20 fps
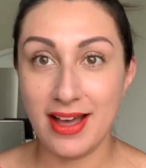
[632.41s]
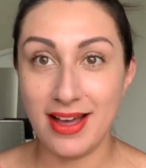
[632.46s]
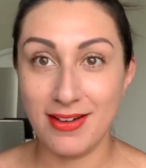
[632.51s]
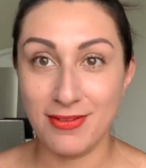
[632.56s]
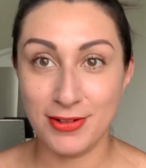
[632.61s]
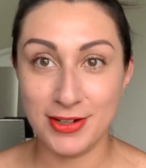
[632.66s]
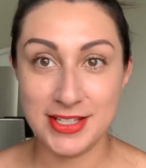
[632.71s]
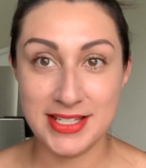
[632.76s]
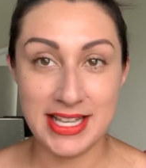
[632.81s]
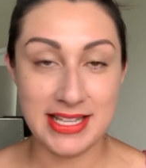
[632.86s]
for
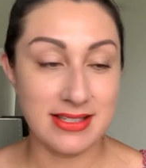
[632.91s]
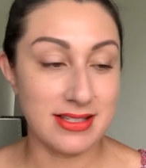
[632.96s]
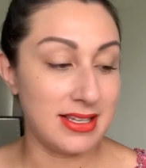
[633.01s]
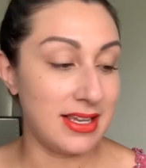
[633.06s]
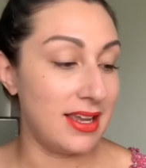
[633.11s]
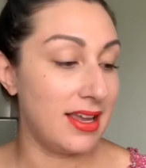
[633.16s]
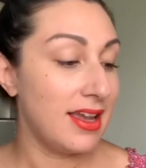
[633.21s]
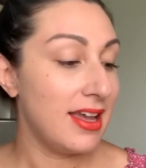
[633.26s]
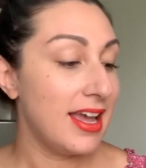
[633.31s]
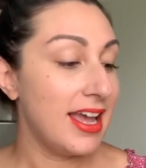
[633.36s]

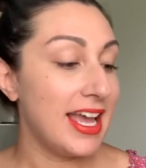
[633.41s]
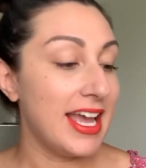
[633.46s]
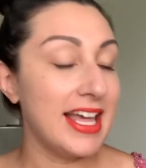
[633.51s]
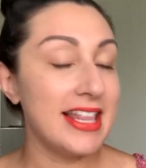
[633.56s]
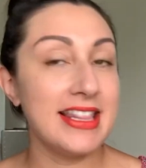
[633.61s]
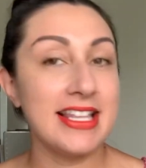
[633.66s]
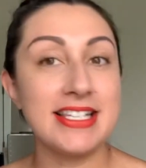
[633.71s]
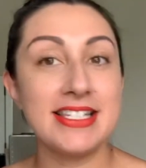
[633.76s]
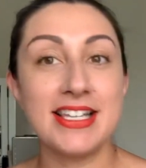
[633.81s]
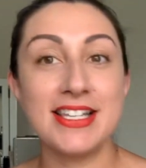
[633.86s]
SCENTSY, and
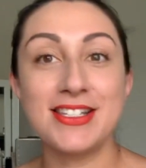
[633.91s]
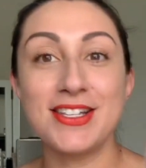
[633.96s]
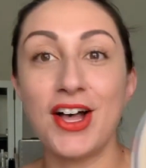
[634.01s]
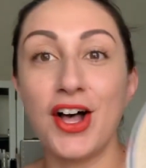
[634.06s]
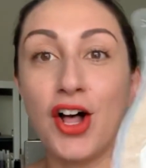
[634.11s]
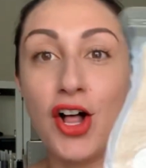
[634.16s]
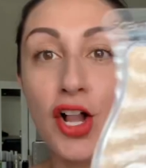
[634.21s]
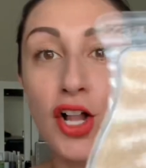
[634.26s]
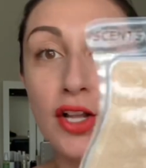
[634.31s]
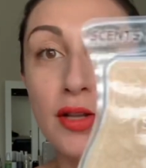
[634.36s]
this is
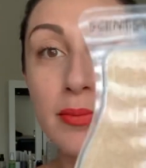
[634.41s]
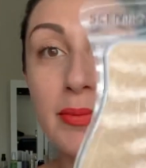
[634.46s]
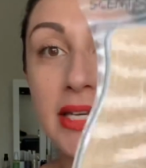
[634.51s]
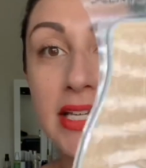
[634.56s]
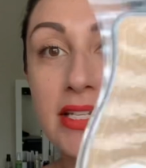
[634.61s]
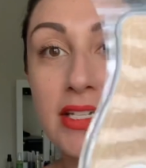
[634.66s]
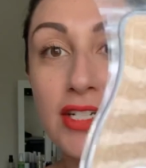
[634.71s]
Almond